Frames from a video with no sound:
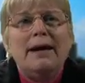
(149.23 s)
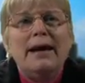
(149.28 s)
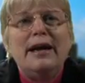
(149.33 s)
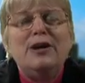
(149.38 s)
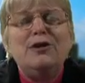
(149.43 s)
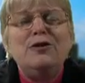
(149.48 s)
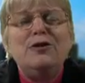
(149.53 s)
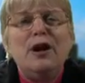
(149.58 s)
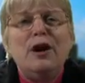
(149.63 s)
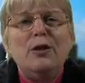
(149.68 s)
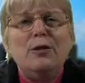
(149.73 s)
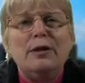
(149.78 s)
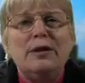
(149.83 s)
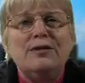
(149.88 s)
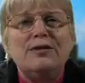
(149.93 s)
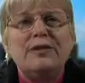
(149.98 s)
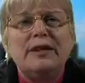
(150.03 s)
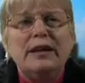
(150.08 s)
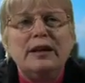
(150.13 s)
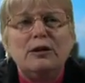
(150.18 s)
And
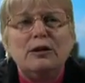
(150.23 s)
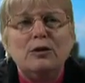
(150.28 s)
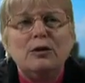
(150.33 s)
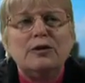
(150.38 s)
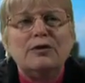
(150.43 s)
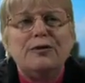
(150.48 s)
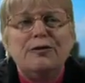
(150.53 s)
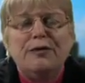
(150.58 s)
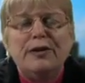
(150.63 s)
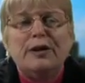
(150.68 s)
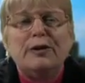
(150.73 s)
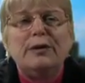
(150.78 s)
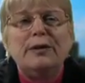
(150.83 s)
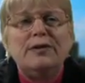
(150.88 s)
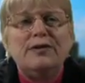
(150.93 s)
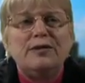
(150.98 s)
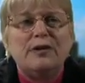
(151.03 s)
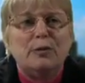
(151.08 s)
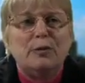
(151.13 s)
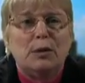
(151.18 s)
notice it looks
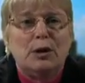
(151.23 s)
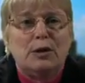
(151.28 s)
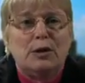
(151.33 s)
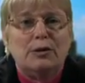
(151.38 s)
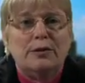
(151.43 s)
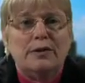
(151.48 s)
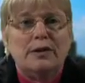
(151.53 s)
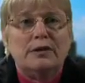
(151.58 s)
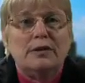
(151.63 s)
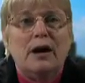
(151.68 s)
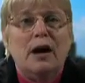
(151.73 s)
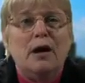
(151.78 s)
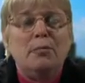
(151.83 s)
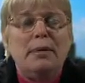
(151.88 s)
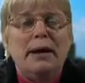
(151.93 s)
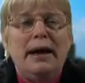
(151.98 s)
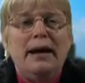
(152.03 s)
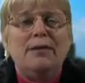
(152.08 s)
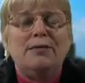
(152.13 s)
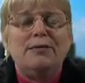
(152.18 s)
very similar, the
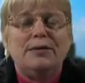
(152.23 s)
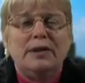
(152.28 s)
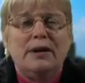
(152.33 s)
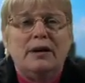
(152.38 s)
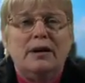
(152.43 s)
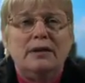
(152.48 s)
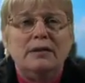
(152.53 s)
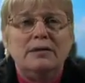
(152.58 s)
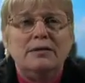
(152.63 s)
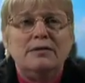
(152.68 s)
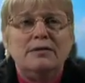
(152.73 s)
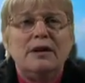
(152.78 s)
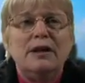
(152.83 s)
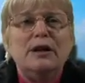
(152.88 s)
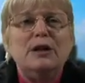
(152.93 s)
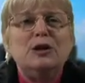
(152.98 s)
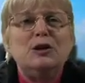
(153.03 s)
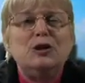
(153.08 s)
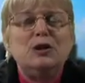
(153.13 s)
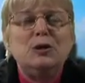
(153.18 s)
top half does,
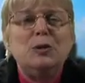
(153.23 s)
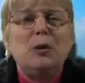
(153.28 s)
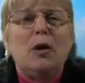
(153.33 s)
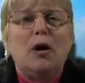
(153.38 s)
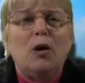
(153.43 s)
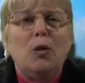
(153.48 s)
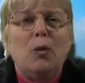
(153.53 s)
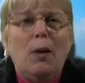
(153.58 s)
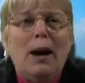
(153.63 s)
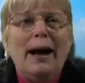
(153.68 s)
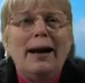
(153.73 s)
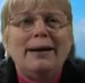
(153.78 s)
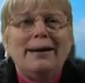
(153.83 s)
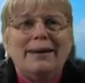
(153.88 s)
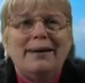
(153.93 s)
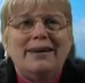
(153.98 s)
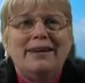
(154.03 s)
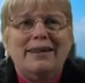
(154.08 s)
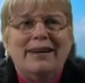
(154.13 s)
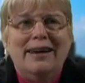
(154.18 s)
to our WACC
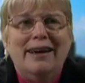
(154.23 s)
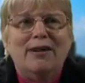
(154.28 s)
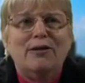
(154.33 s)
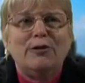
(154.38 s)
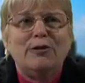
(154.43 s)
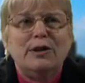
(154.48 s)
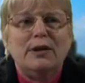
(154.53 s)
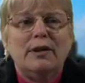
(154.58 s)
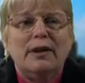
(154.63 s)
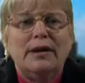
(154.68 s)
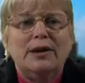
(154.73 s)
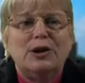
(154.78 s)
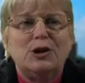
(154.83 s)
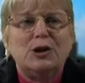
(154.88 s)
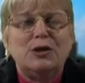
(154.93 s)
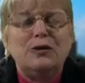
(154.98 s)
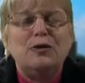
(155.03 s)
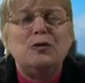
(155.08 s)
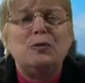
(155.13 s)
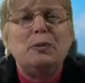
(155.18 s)

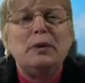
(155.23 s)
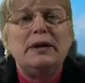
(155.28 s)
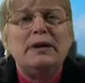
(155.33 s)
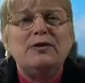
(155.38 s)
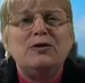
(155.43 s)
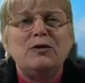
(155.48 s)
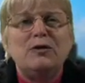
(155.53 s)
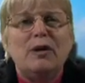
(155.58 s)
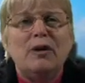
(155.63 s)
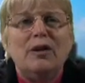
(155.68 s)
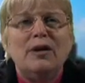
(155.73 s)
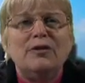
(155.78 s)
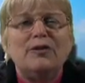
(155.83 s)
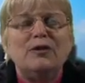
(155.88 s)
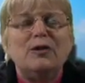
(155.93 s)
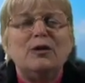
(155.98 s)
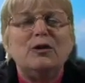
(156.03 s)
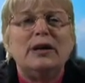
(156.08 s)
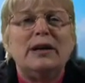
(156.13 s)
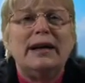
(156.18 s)
calculations, but it's
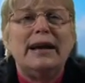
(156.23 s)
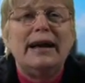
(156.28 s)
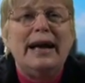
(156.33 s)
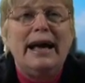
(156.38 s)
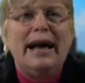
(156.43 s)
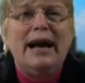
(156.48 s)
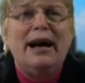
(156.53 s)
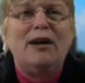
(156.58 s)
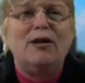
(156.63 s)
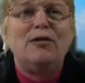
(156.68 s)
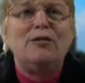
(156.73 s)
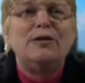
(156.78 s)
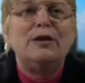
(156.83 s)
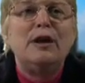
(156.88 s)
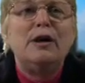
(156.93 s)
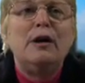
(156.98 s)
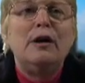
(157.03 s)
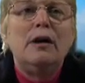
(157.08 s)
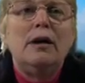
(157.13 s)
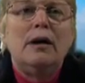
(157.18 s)
also going to have
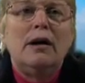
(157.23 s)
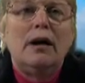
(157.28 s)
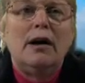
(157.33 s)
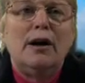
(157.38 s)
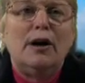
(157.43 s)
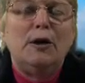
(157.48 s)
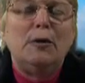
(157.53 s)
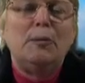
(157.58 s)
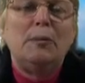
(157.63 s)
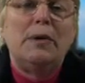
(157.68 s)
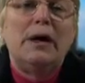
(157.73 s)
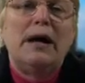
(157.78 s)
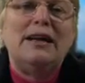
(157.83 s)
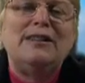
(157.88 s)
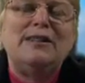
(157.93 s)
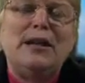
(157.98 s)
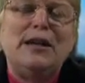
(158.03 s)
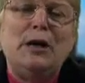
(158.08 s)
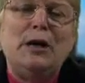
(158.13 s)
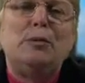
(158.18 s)

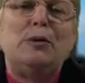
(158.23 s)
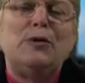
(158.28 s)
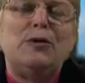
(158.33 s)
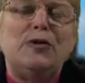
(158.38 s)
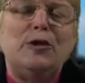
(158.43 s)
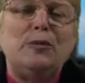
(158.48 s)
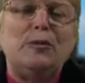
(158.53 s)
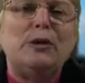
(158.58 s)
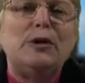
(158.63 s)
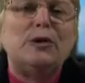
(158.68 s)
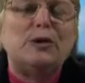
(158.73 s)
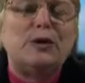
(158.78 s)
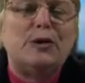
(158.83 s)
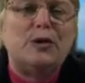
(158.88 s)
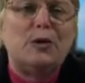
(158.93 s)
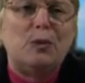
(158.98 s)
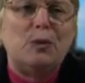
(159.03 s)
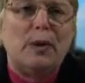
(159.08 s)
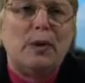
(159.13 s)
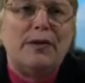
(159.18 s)
a table similar
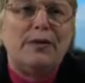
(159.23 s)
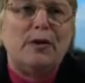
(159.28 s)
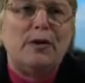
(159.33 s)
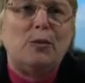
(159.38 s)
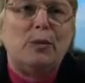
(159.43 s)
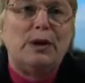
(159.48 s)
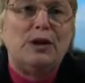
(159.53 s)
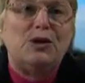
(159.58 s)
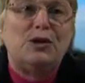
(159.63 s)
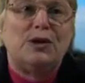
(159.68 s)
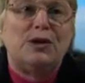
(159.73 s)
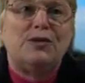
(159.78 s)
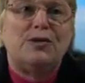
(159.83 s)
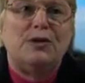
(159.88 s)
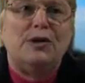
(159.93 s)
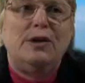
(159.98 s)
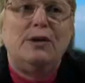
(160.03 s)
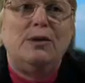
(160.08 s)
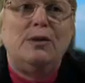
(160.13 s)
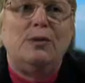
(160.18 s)
to the one that we
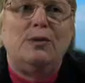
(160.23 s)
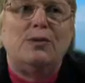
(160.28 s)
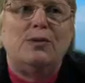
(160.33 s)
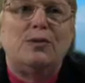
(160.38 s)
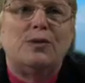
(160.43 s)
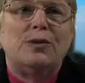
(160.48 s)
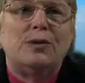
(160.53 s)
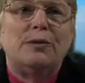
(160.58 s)
just used.